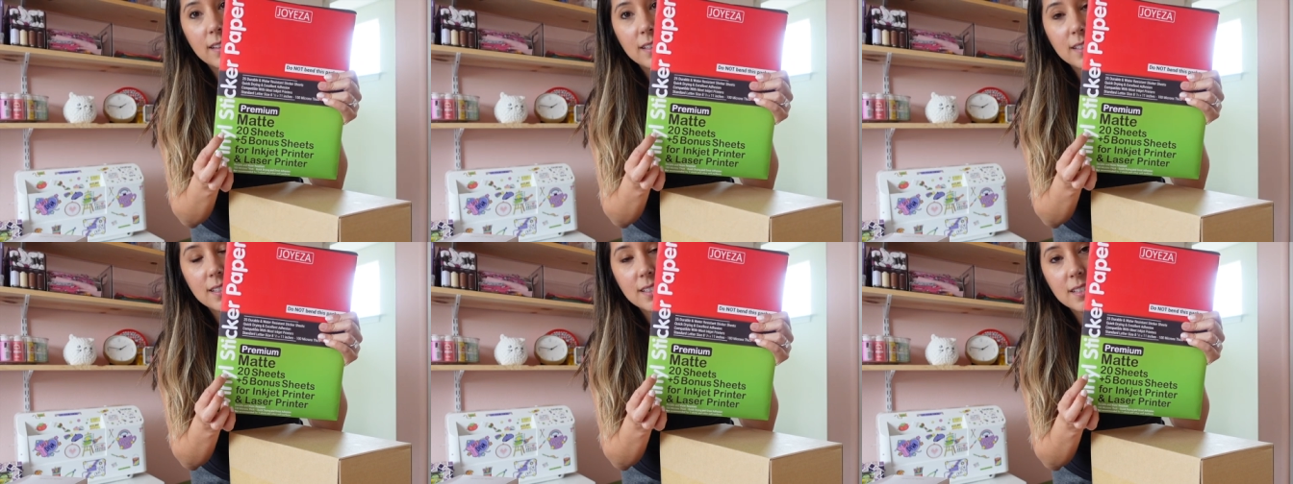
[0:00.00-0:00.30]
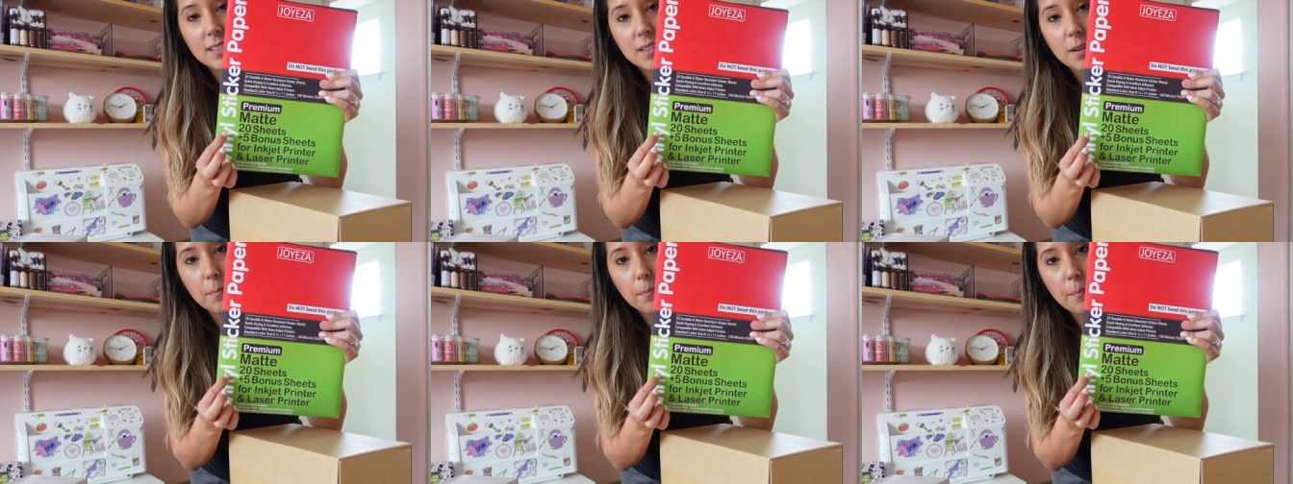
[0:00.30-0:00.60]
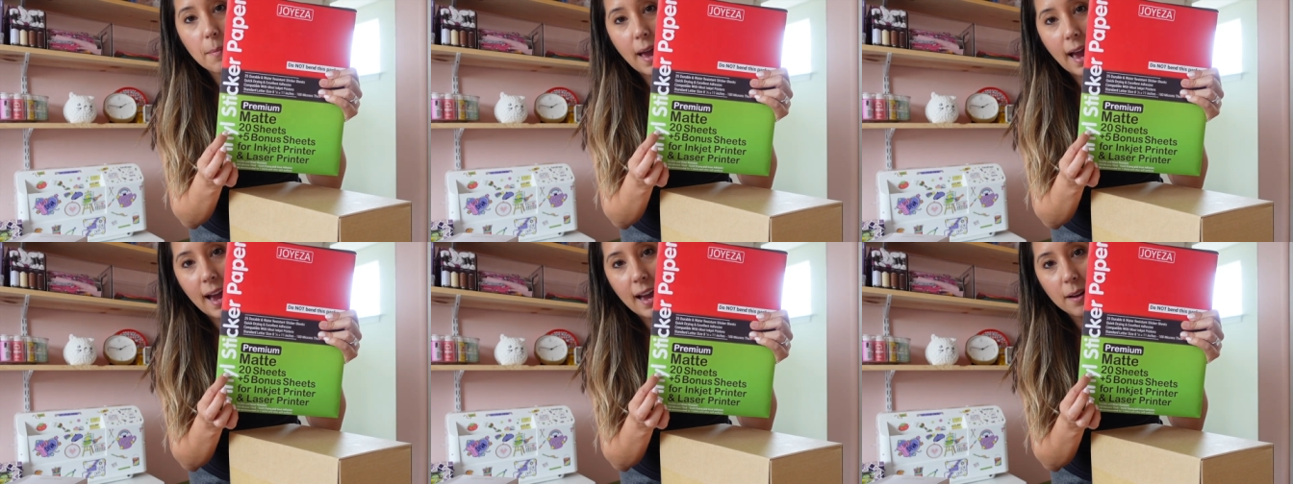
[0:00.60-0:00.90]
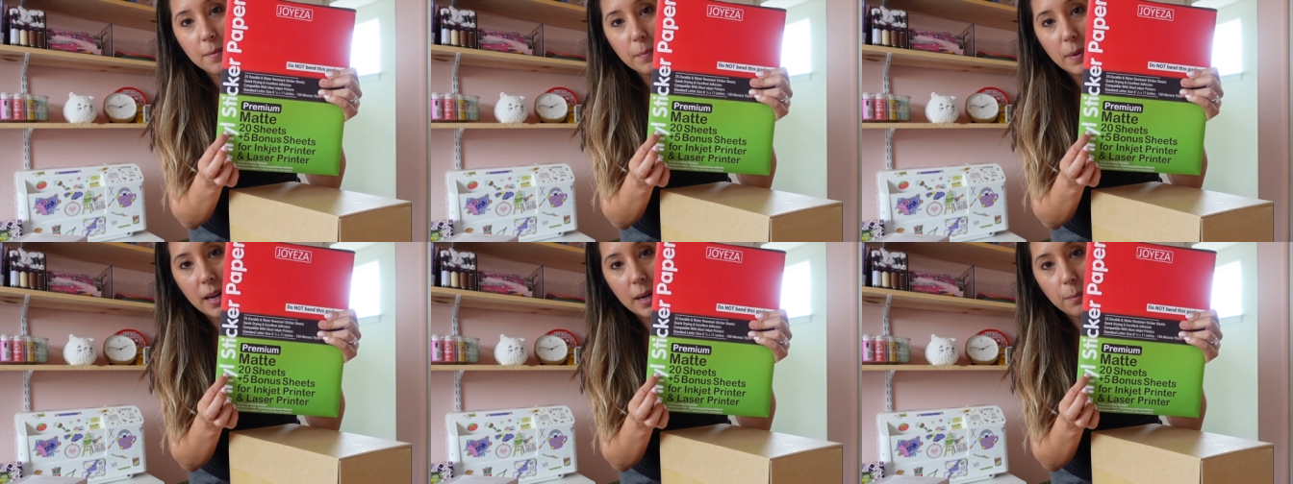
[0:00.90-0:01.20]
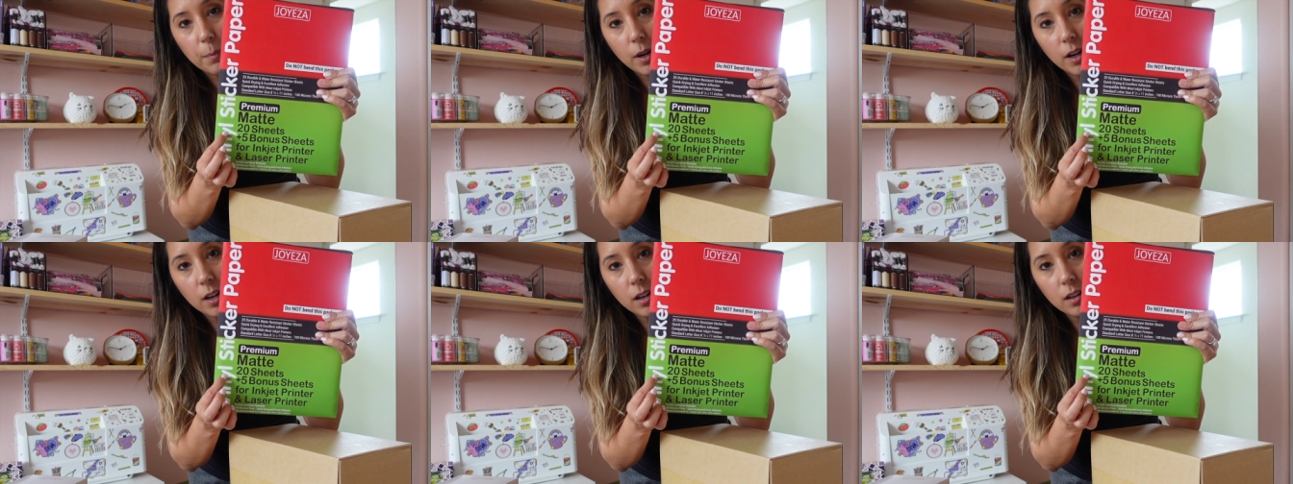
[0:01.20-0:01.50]
this matte
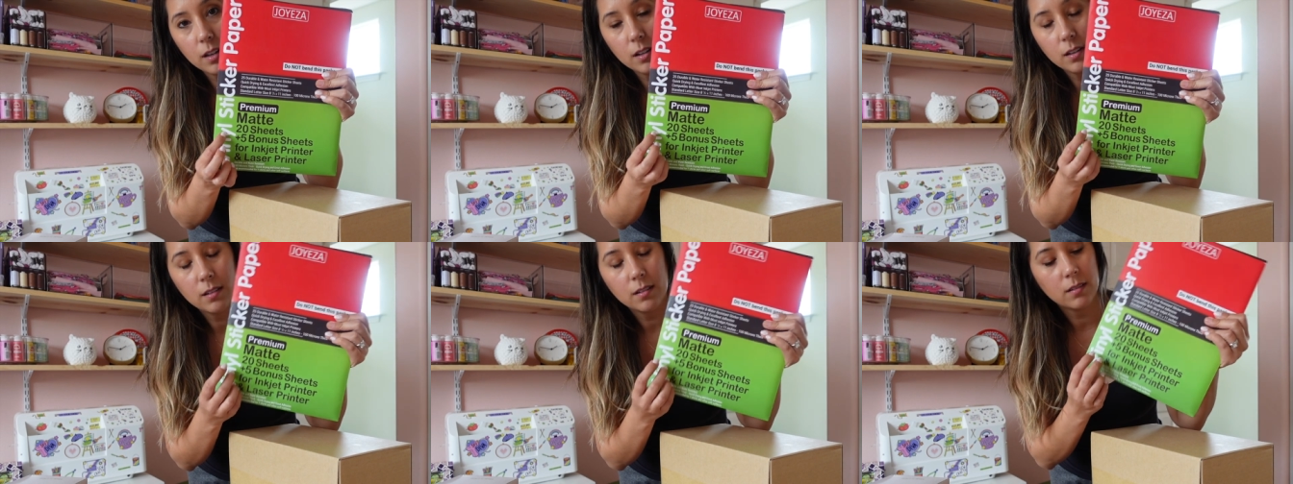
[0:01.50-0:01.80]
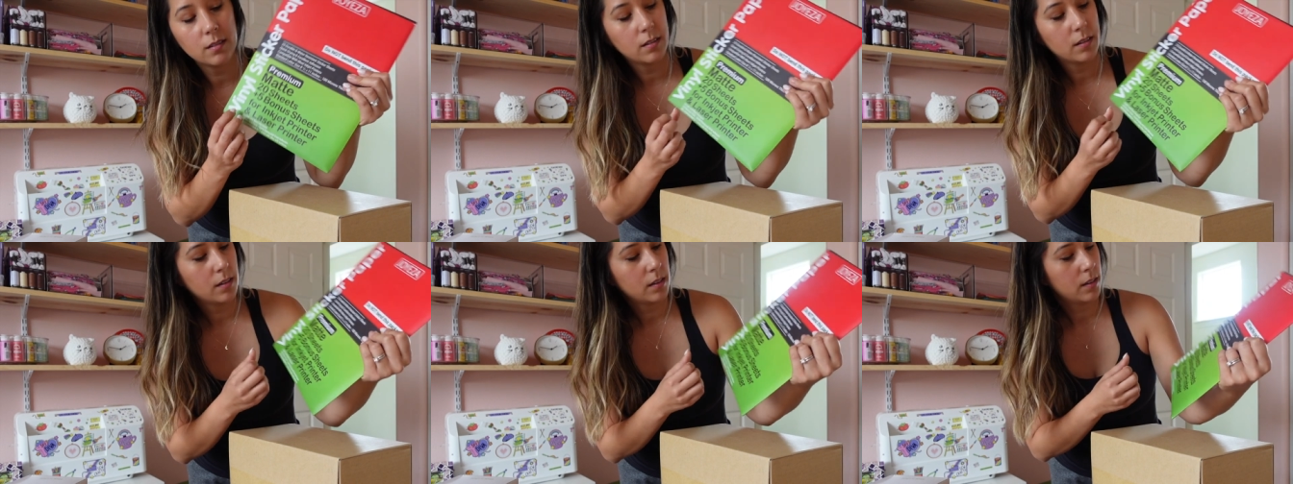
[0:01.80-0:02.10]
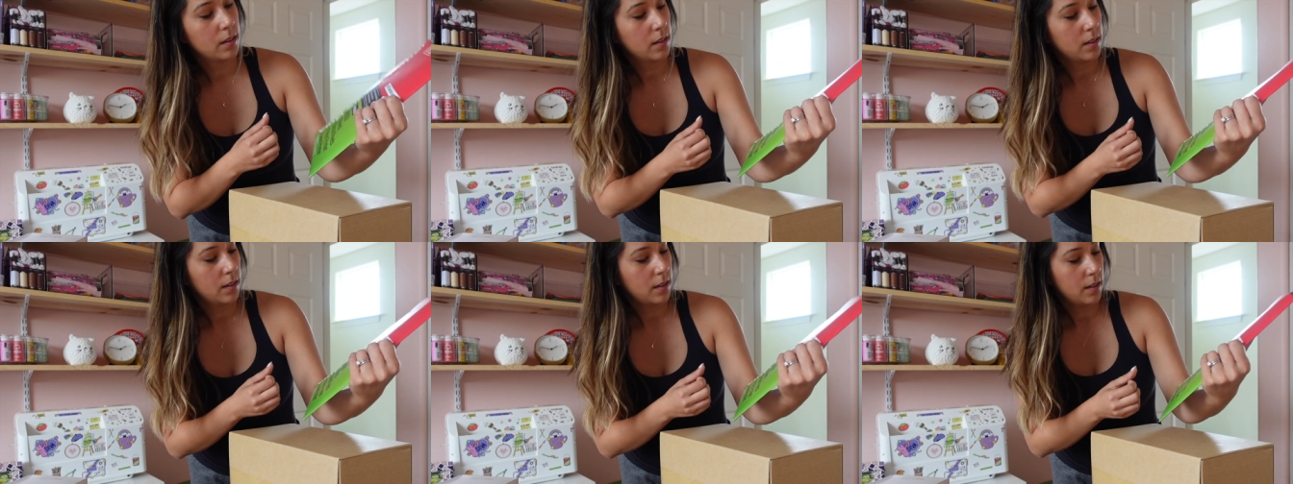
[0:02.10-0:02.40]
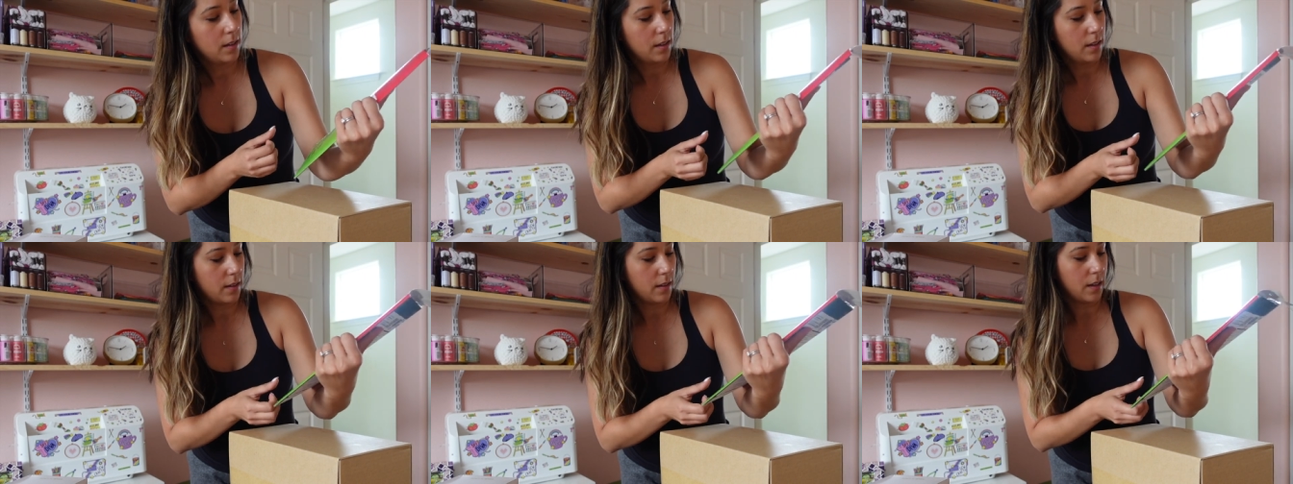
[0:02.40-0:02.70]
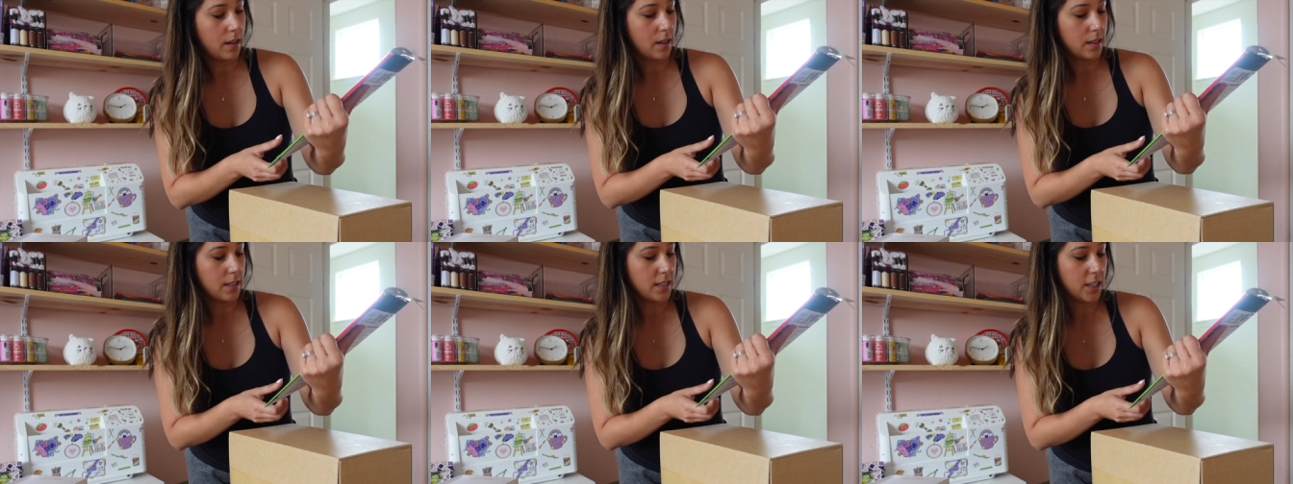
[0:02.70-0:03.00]
paper,
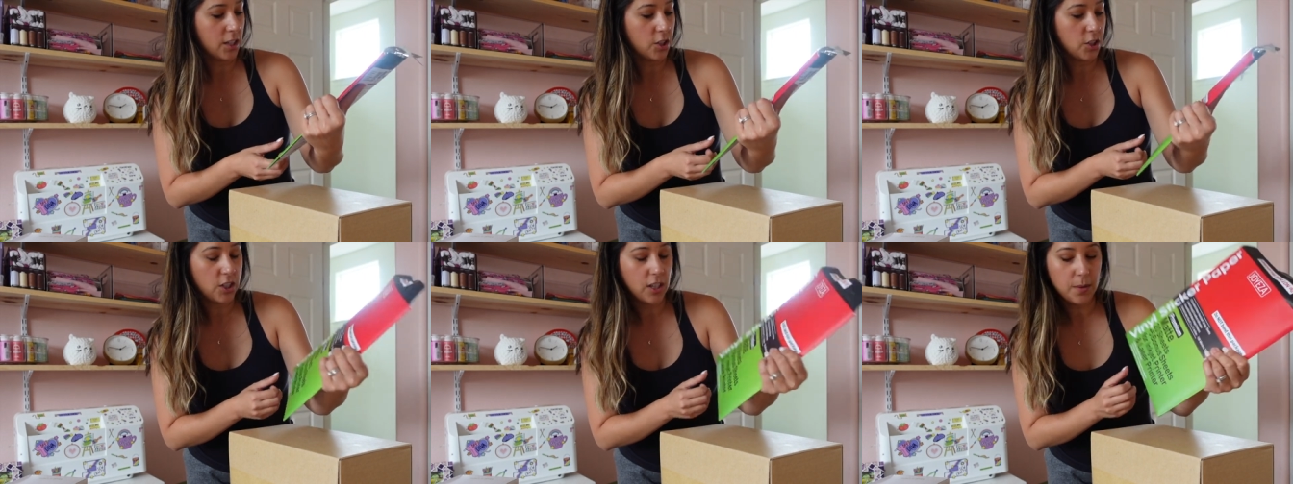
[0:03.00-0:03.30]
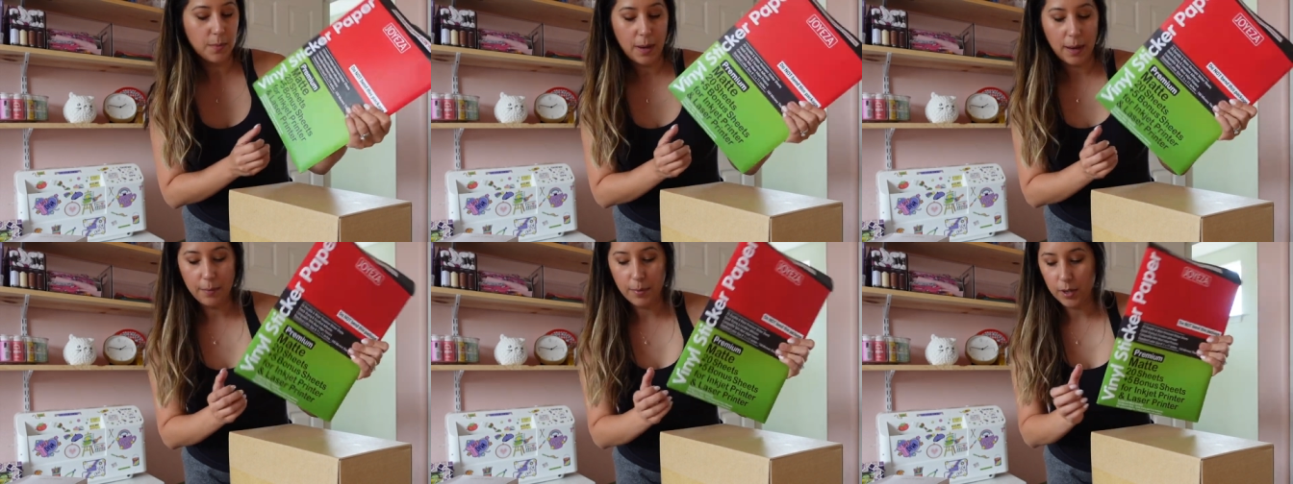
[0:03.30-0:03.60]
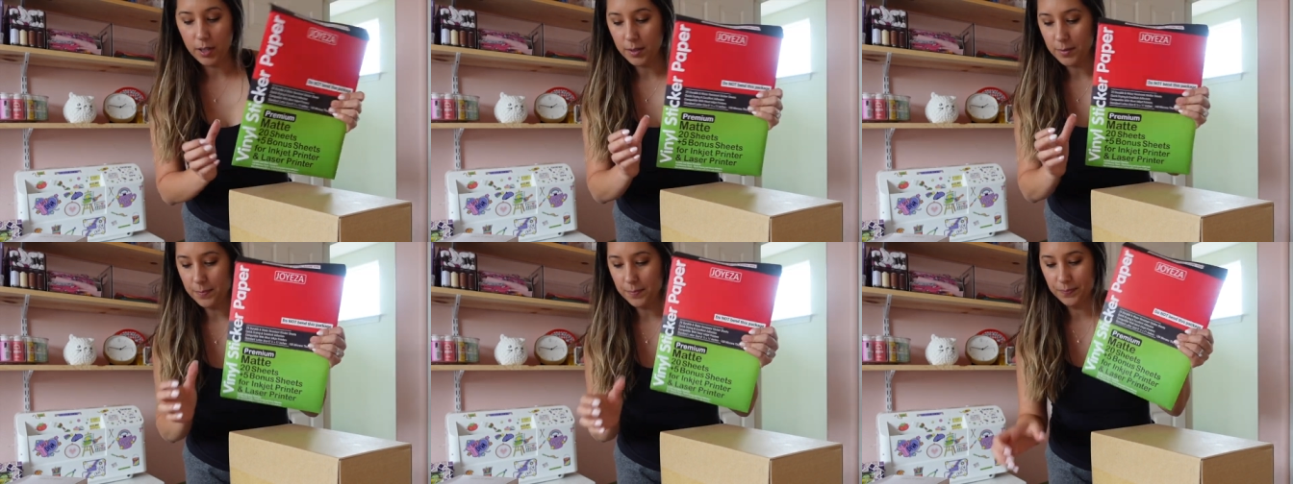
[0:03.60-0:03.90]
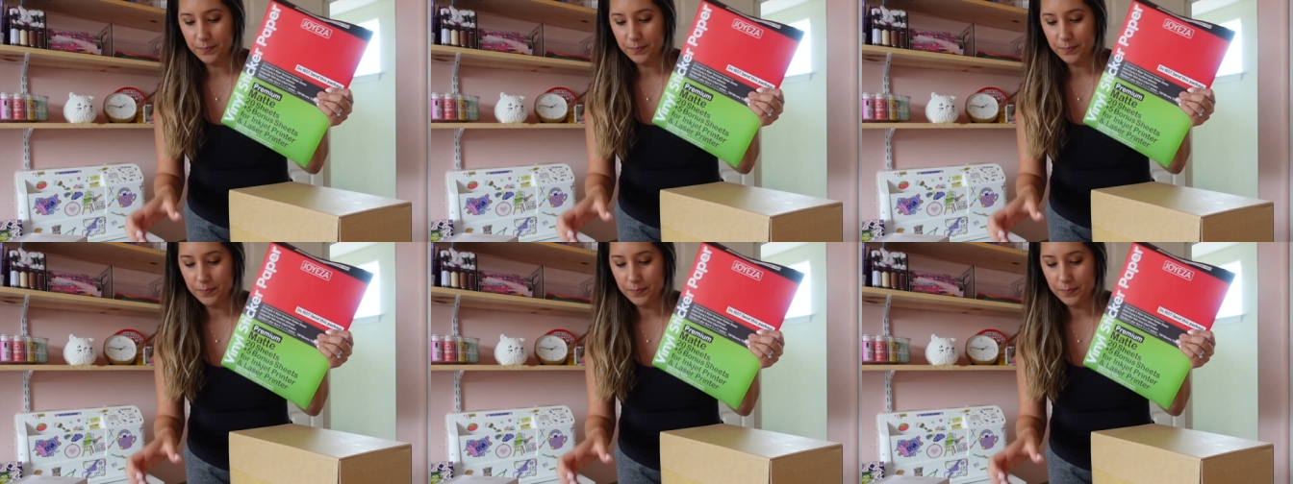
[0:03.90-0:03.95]
uh, sticker sheet paper.